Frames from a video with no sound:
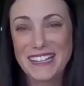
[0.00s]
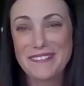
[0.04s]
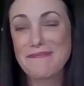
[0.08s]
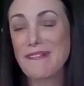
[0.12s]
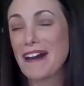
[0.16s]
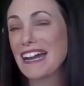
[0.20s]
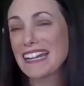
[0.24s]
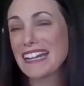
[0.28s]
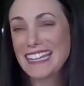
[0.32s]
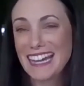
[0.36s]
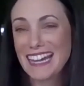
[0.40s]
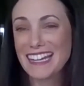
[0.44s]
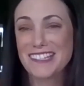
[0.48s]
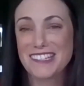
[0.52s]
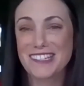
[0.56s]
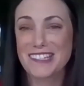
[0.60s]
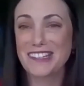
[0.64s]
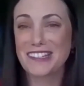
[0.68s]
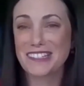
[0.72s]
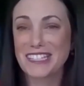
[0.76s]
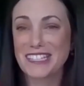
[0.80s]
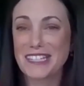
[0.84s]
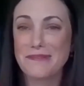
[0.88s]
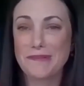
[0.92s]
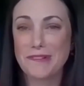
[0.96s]
My cat
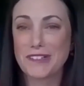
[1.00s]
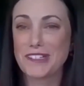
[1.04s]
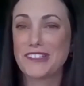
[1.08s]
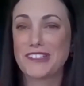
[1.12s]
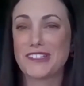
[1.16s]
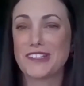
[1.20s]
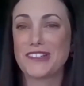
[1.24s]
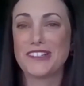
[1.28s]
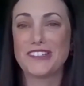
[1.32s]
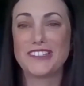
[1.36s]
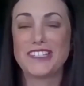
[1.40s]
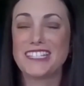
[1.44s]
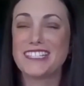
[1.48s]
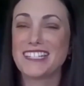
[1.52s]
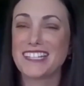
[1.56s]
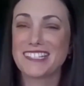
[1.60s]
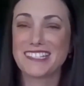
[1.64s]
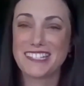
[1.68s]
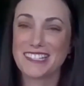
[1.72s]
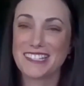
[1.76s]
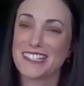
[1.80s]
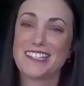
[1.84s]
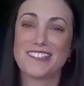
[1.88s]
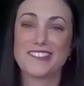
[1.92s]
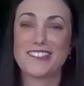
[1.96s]
certainly would too. She
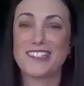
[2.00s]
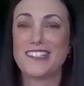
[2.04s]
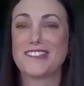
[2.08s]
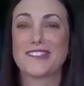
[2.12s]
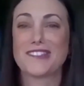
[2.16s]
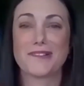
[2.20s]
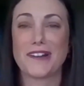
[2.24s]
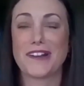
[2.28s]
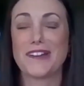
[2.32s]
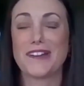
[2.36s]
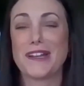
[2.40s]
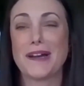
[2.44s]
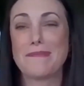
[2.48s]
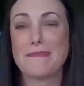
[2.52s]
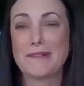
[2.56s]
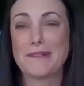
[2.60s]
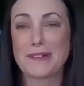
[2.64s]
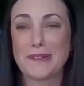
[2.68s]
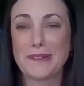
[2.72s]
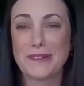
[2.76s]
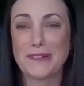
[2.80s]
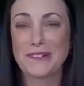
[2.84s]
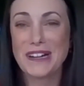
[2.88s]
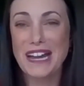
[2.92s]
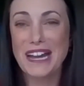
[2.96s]
doesn't think she's grown up at
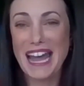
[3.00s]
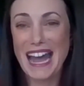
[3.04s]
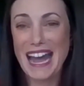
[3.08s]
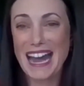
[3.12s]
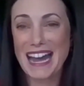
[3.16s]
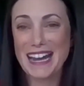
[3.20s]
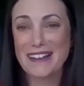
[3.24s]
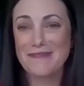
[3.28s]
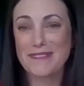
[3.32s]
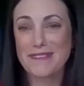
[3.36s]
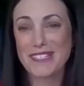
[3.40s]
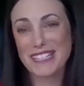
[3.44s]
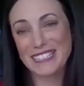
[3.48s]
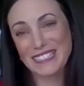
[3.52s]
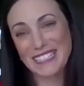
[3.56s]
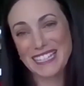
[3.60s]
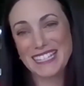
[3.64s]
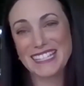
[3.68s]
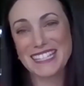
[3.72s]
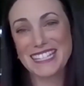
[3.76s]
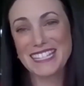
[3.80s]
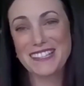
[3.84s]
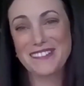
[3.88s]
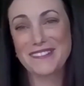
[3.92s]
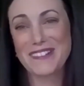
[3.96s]
all. So
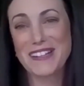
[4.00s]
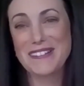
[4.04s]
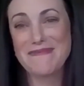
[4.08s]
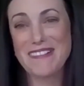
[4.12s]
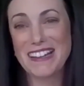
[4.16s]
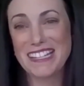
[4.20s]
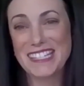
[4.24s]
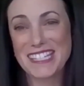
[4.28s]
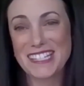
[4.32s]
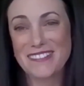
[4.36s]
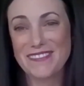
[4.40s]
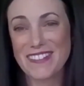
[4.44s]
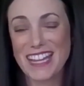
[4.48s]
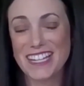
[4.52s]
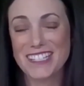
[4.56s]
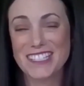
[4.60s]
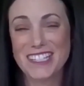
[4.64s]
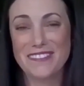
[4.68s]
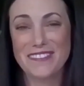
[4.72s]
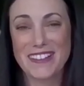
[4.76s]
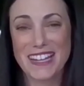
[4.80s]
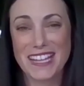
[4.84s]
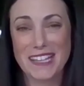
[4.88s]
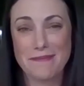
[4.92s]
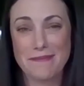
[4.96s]
less than 3 months of age,
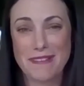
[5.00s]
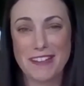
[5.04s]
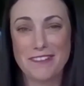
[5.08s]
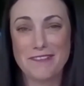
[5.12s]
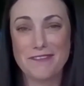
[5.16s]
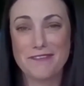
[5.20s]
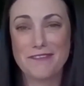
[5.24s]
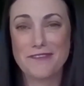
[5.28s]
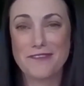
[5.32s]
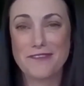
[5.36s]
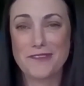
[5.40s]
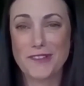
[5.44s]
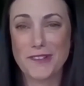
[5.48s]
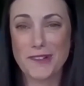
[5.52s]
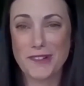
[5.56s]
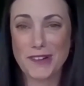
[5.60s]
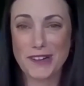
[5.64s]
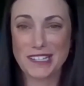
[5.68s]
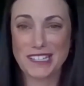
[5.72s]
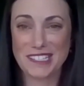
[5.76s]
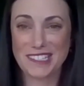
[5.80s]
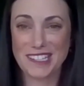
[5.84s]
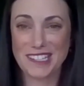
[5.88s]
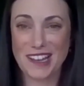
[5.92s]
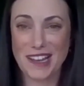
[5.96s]
I recommend
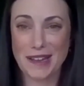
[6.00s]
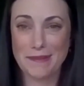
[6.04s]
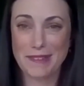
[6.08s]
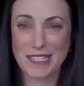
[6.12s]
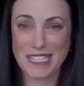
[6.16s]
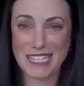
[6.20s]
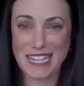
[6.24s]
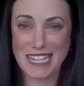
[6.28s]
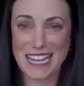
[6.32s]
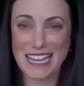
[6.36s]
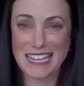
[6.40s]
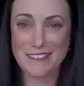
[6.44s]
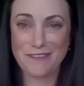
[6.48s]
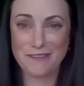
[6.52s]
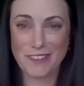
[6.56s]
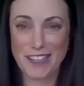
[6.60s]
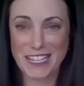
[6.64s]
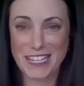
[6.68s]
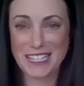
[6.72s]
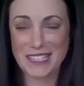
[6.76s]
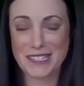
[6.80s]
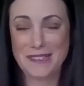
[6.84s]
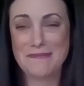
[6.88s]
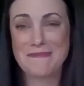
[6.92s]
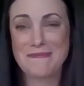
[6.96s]
4 times a day
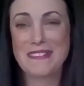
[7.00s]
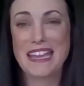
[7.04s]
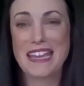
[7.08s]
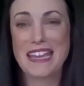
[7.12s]
feeding them.